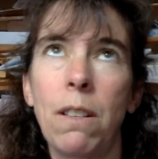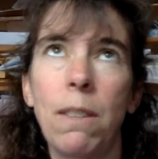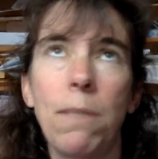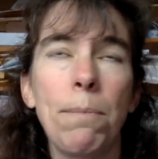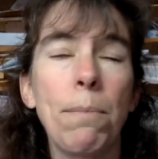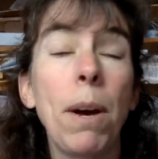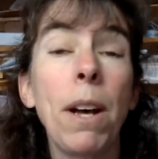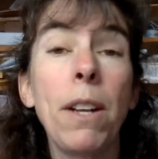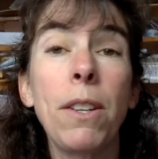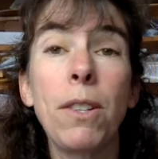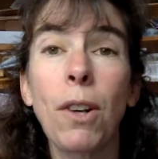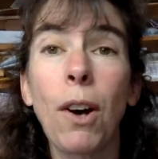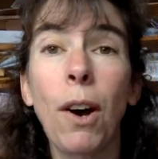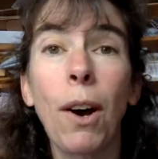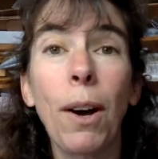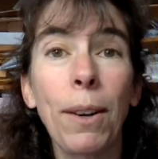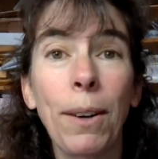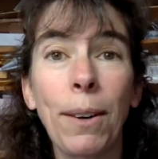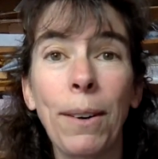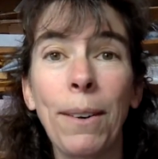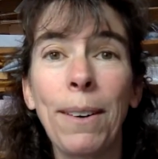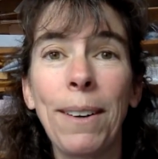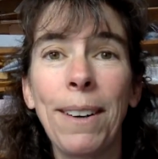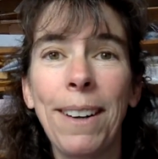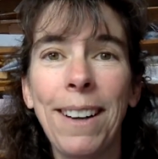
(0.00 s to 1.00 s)
my
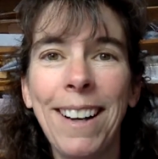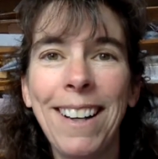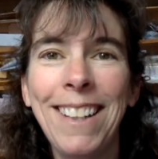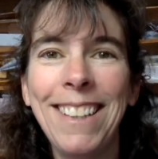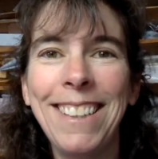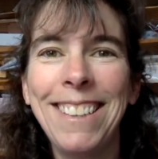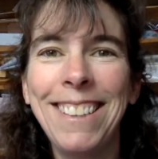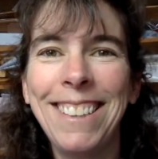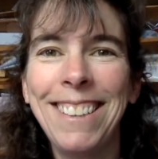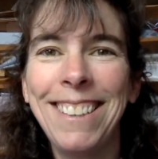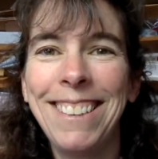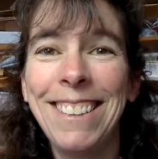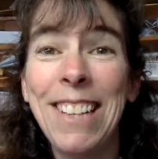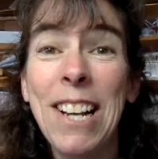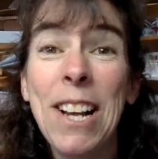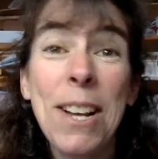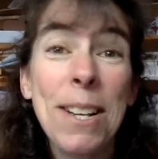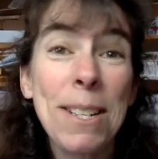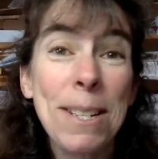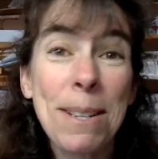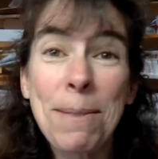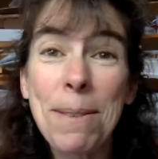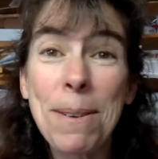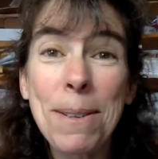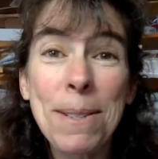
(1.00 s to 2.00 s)
daughter,
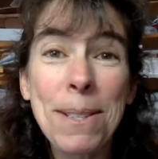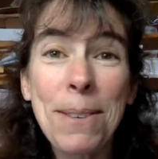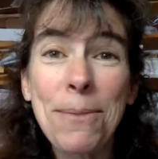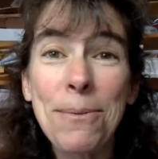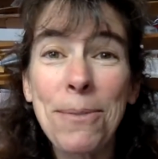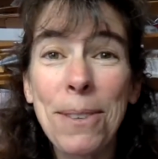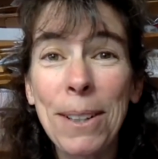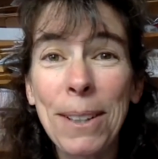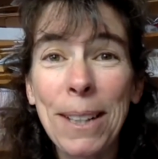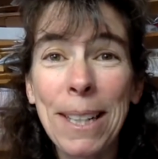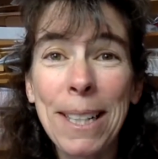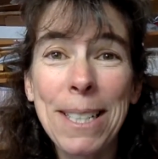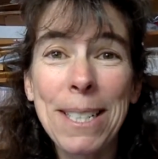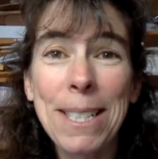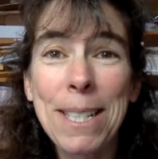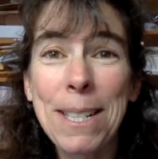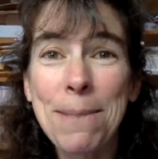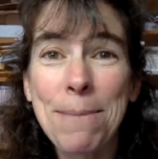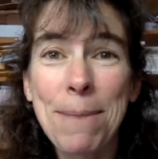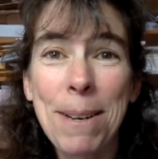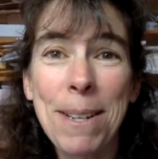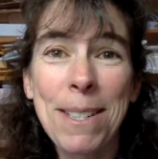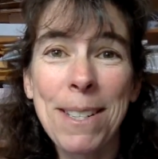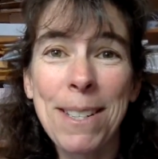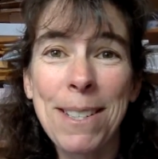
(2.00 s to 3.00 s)
sometimes I feel like
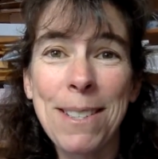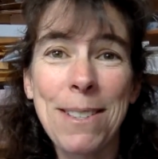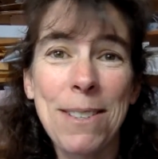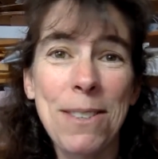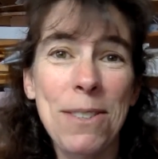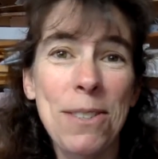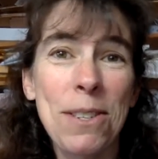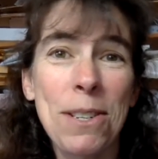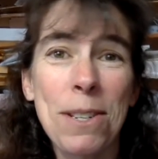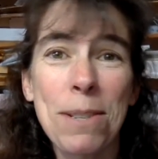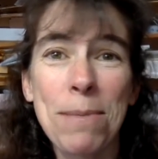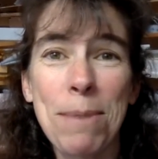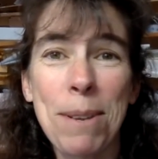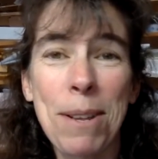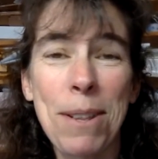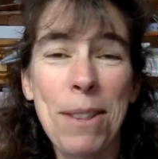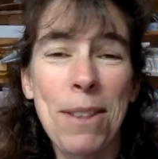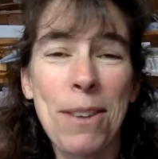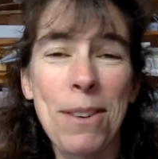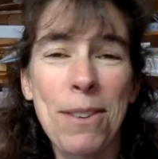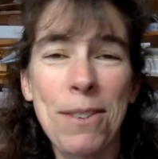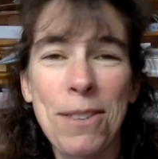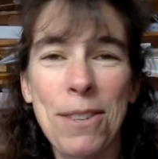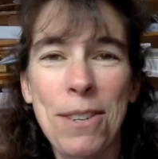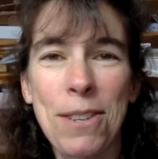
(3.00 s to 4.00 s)
she's my sister. She's my
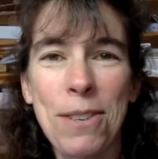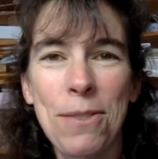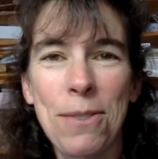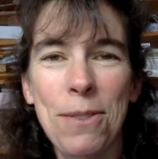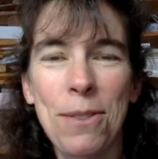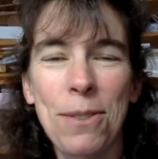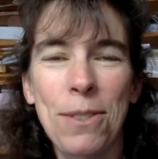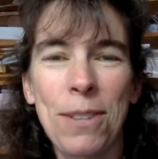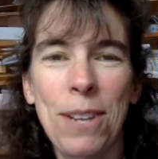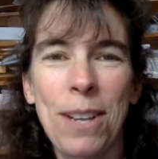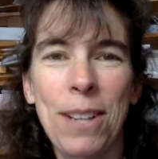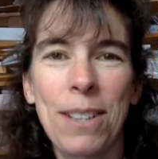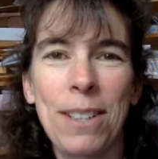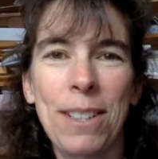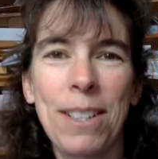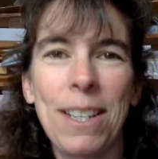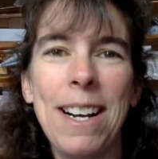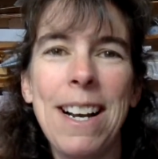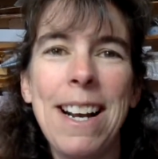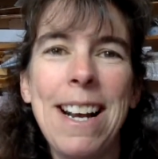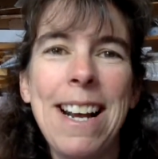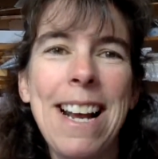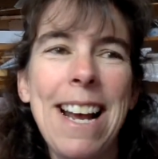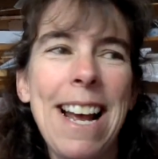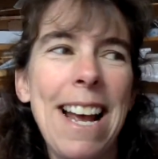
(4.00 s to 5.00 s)
13-year-old daughter,
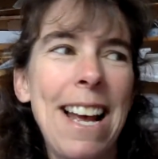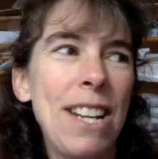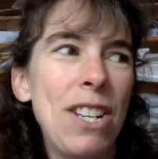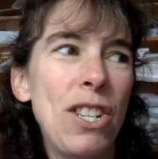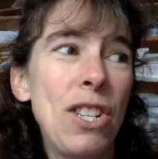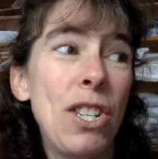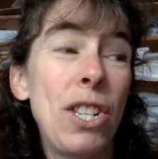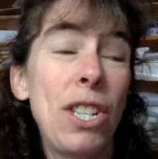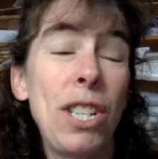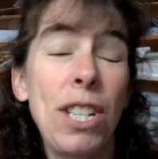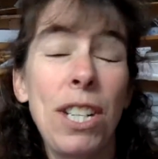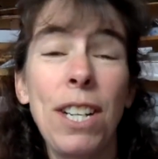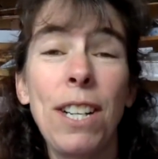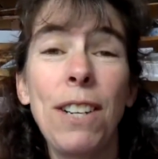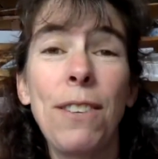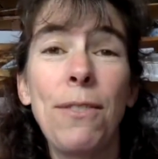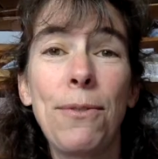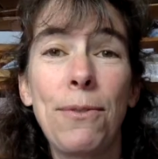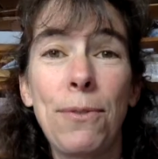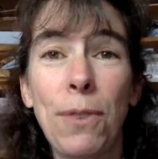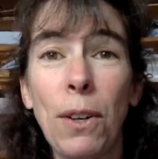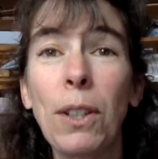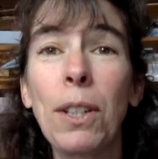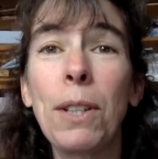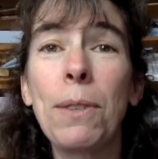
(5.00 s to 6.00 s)
and she
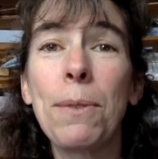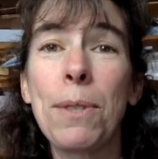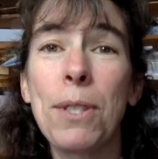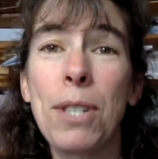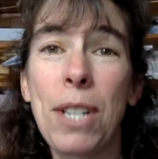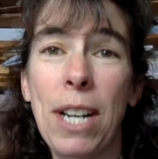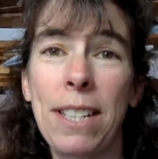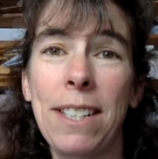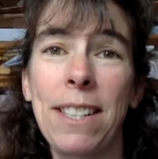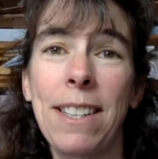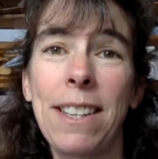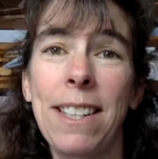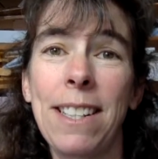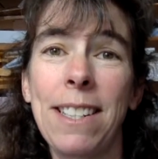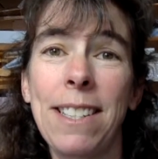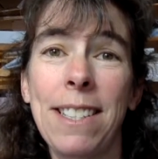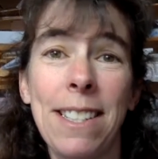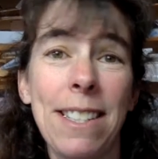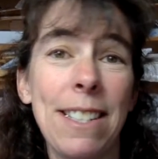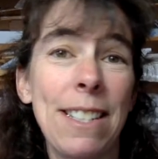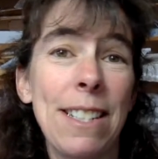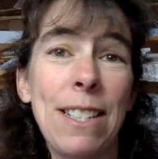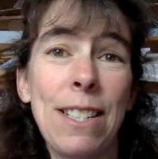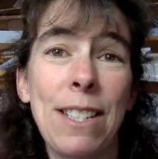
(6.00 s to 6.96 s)
fully rejected this. This